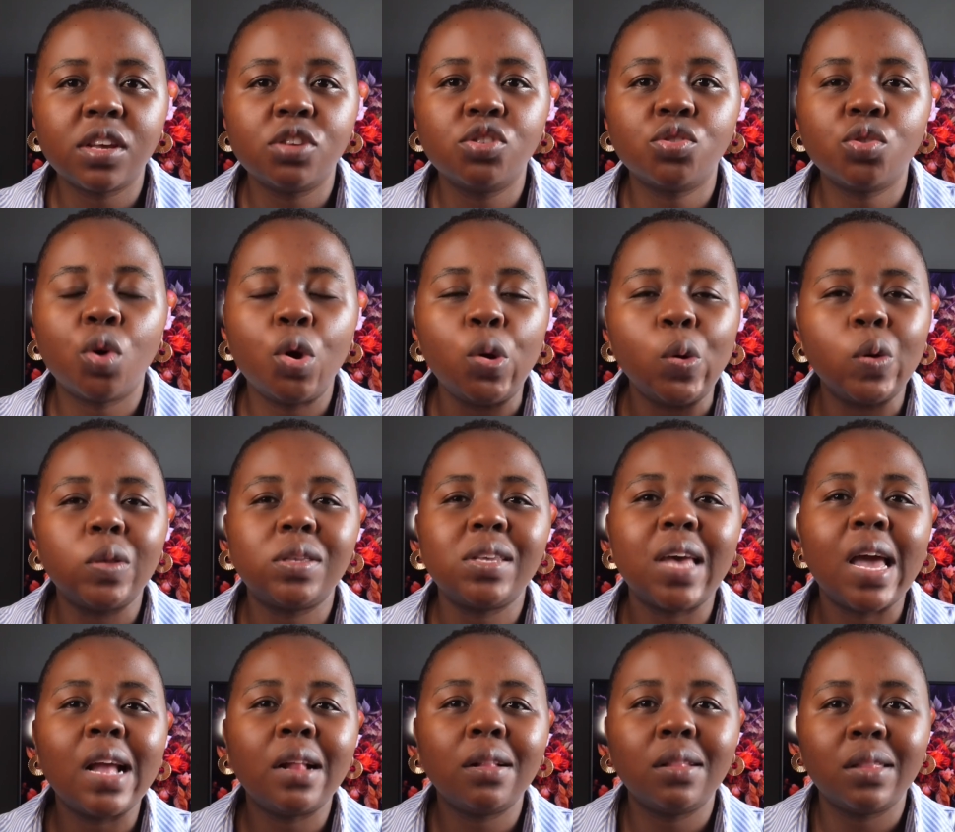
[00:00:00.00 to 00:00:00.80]
and so you
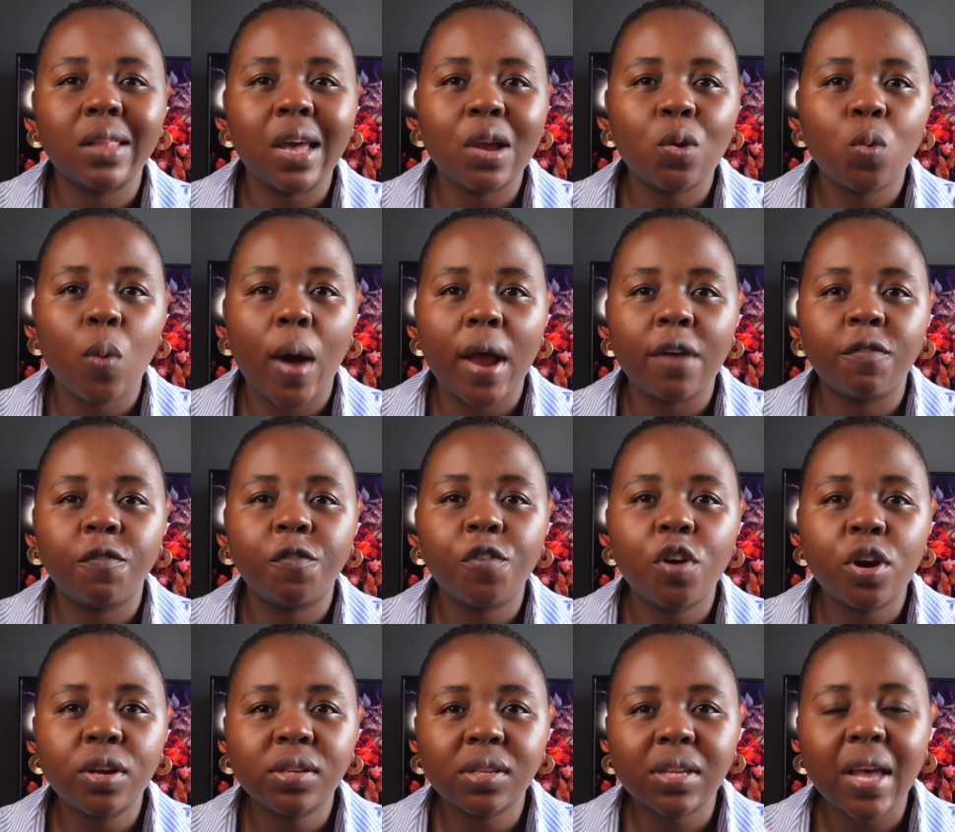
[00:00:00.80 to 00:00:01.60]
tackle that one
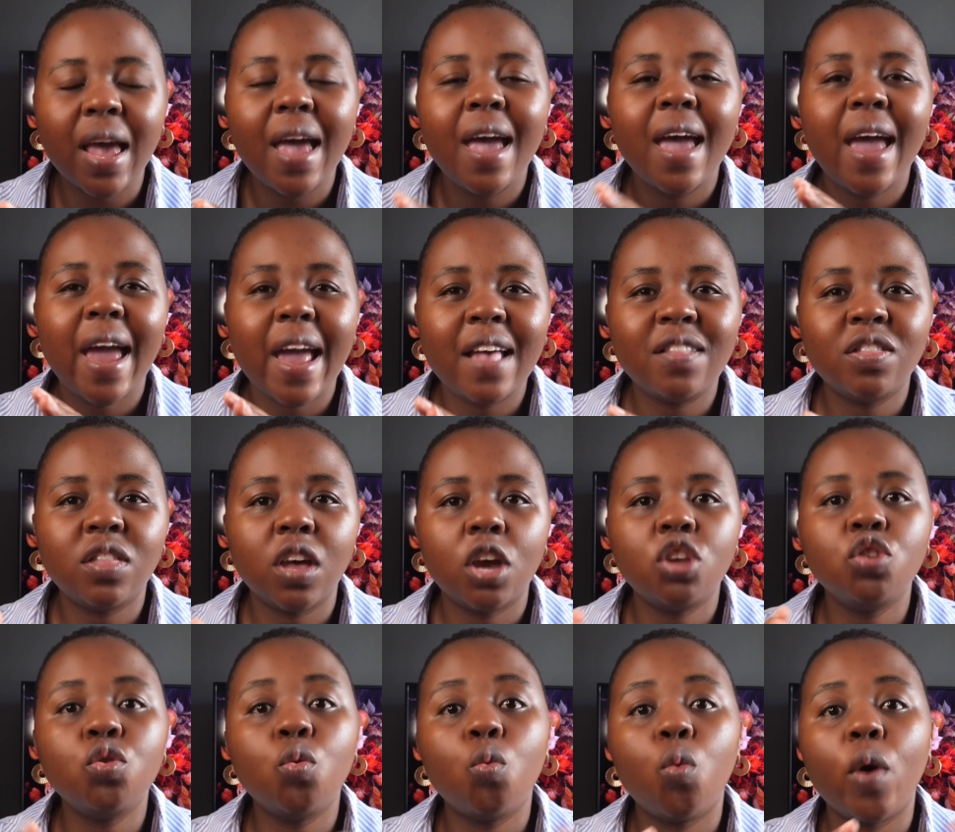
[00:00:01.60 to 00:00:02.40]
first, and
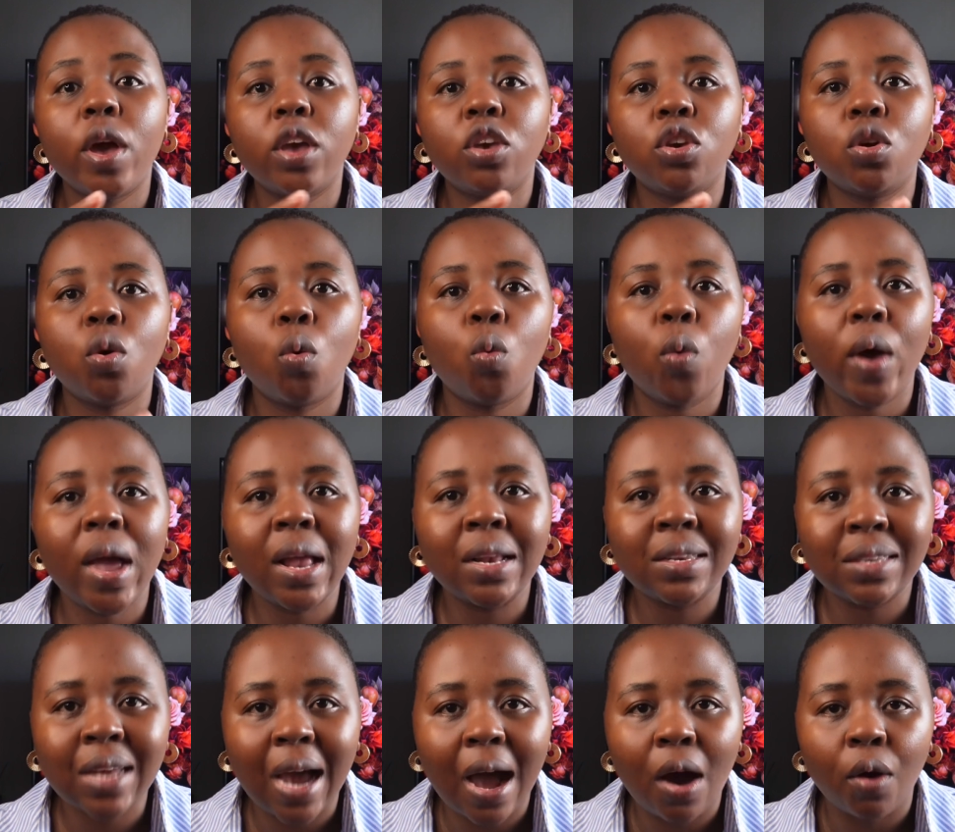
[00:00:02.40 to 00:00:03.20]
then you work your
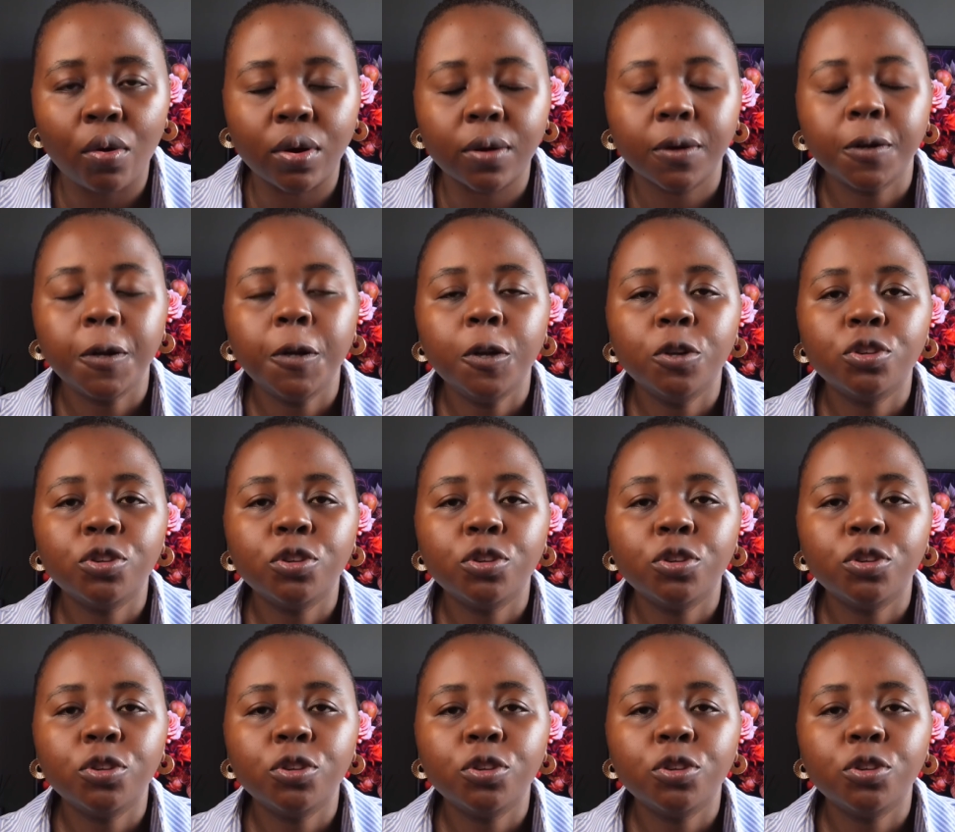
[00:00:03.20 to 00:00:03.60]
way down.